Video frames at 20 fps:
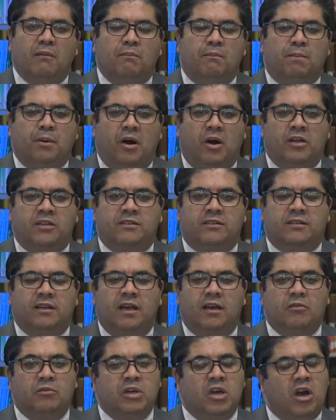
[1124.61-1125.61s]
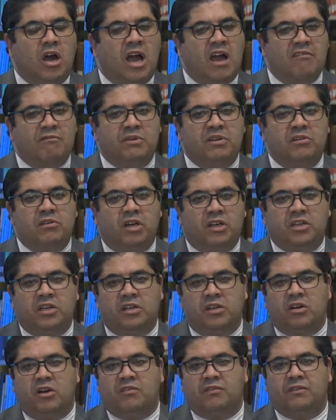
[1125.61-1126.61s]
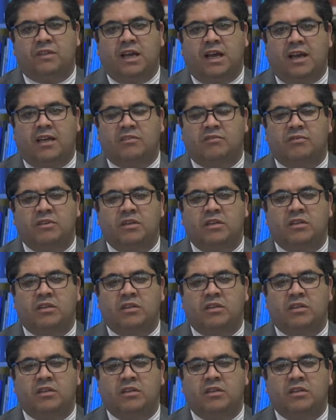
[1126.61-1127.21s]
But we have been lucky enough that